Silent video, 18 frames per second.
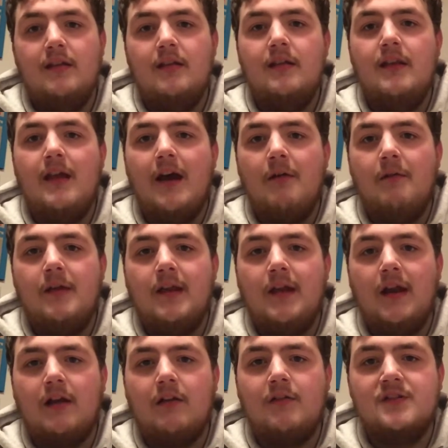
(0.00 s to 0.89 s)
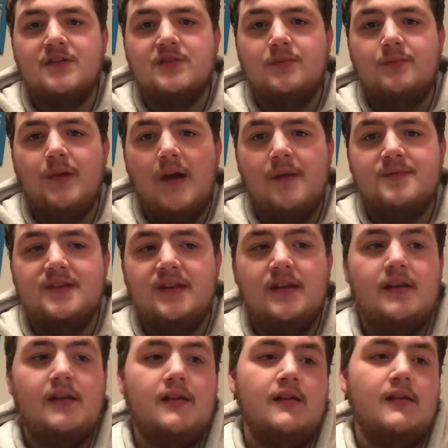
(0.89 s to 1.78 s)
now we got Crystal
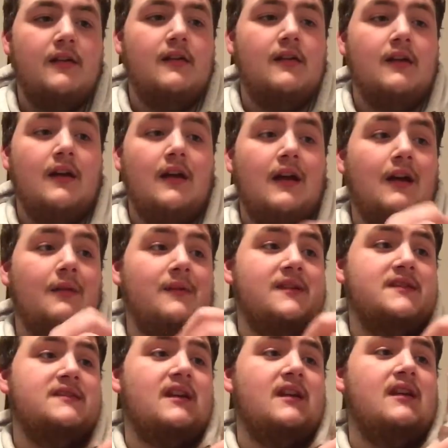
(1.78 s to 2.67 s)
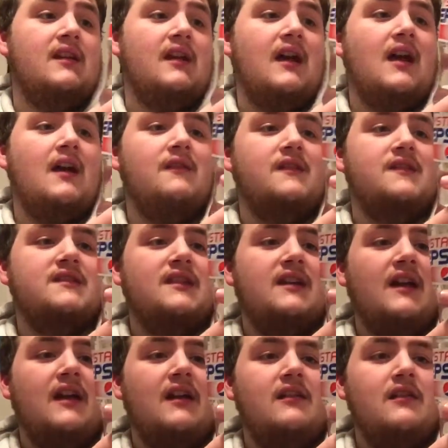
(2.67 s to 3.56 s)
Pepsi. I'm excited to have this
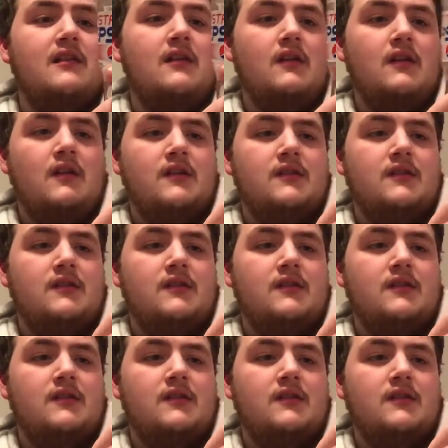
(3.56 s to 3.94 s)
again.